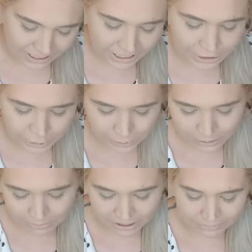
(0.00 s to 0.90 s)
E2,
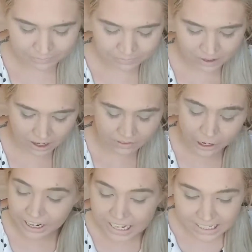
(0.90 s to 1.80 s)
I mean.
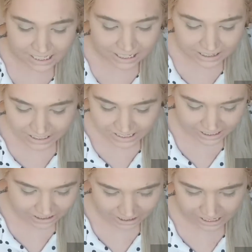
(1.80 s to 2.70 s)
There is Elite
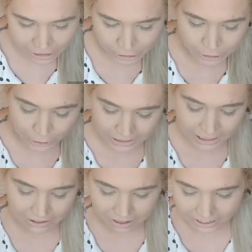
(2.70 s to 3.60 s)
Collection, so it's
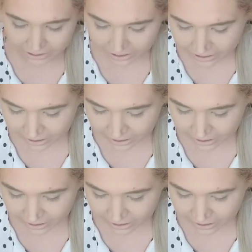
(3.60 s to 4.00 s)
not like,